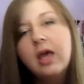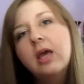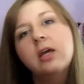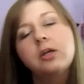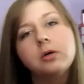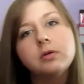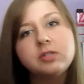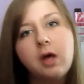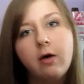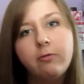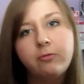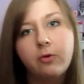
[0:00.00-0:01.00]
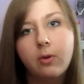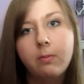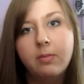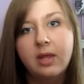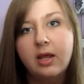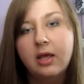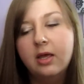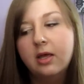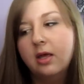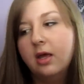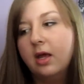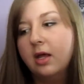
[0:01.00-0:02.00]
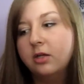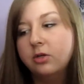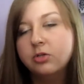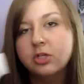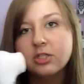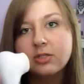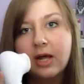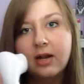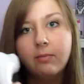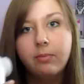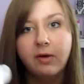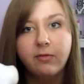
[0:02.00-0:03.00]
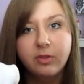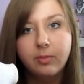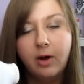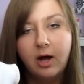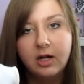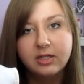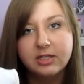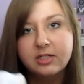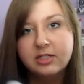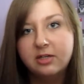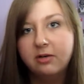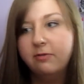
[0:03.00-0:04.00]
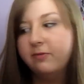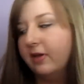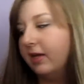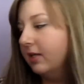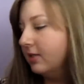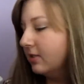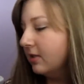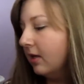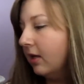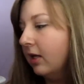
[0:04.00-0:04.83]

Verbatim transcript: It goes off for a minute and you just kind of buff the product into your face